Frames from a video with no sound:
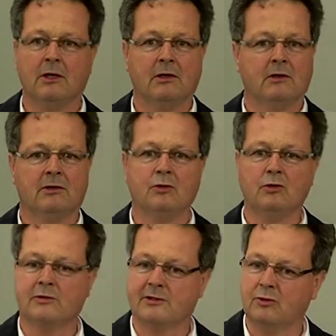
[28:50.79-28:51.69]
use,
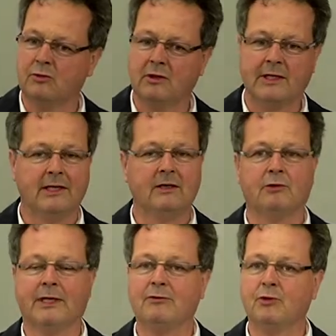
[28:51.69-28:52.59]
cooling,
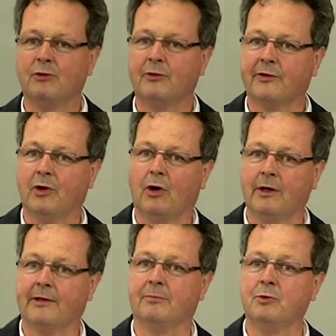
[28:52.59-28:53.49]
whatever you want to call
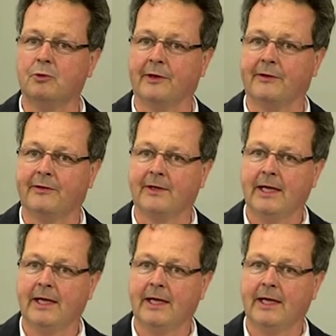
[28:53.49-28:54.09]
it, movies.